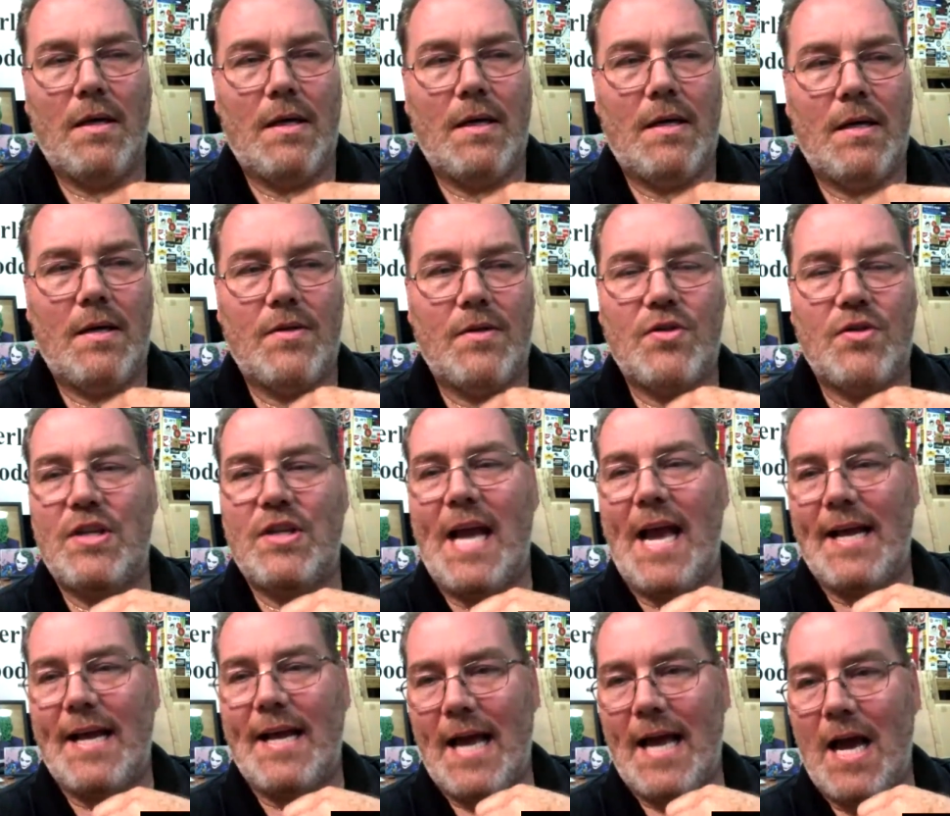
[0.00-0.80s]
is
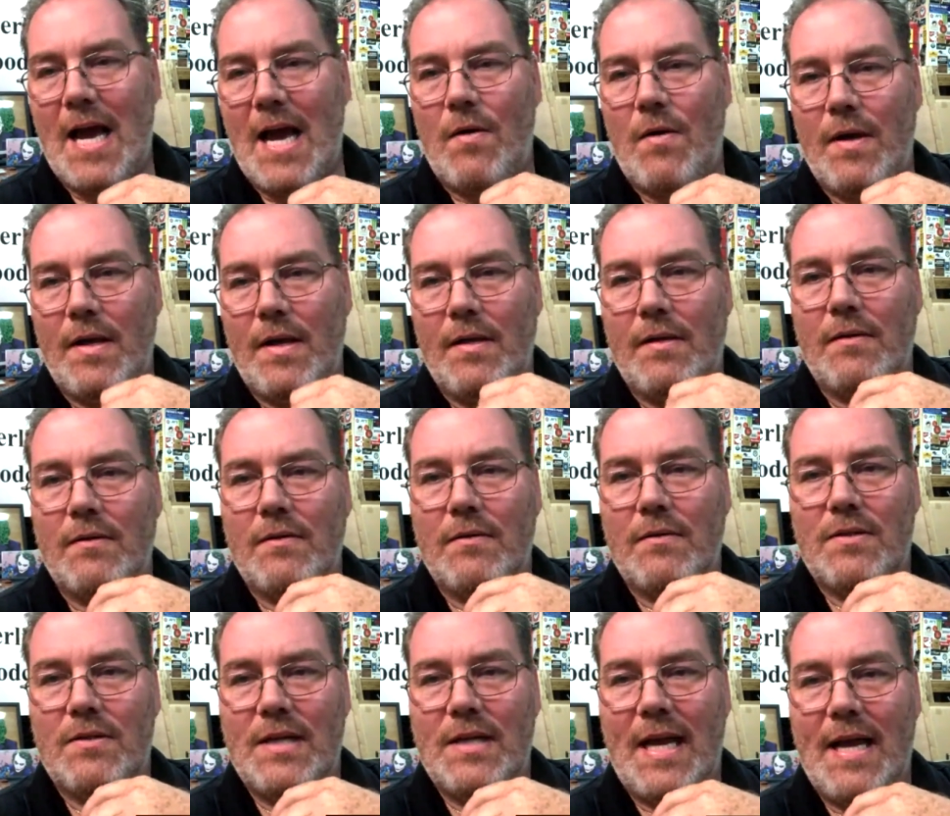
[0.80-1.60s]
Jack Howling.
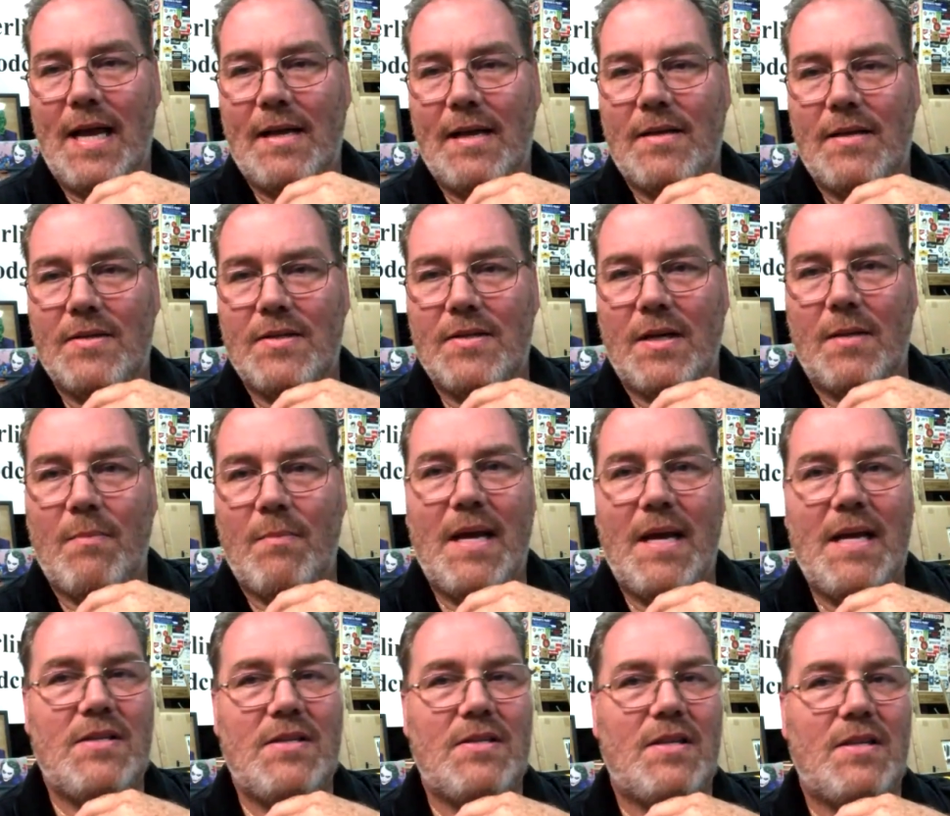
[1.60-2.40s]
Jack is an
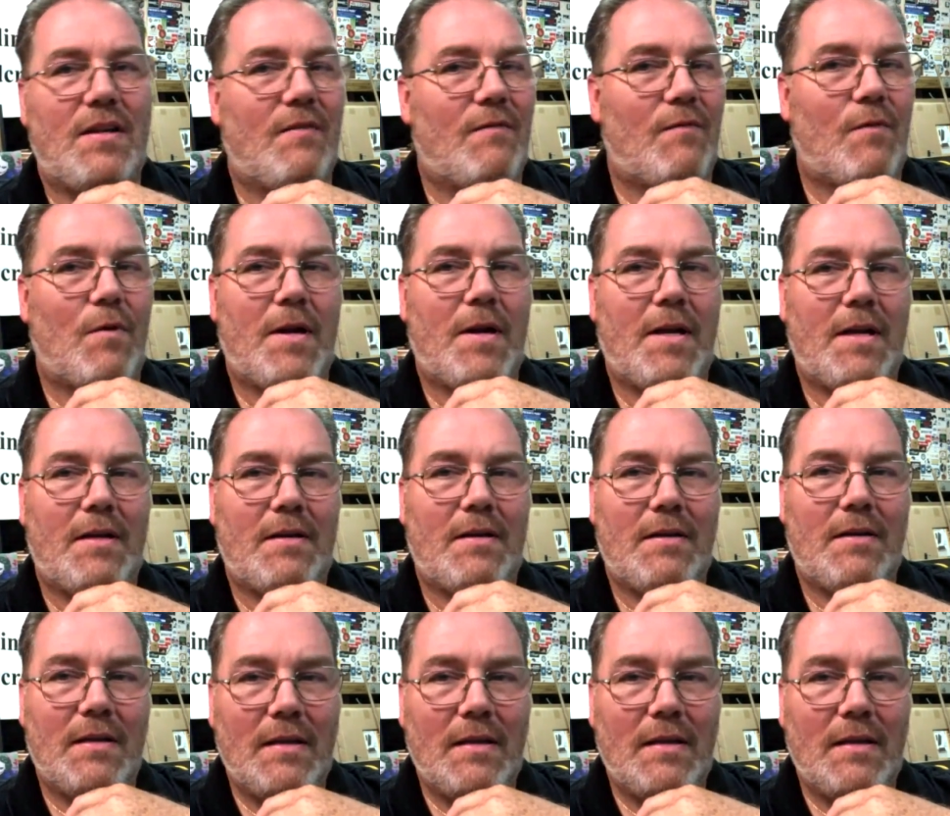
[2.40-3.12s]
amazing friend,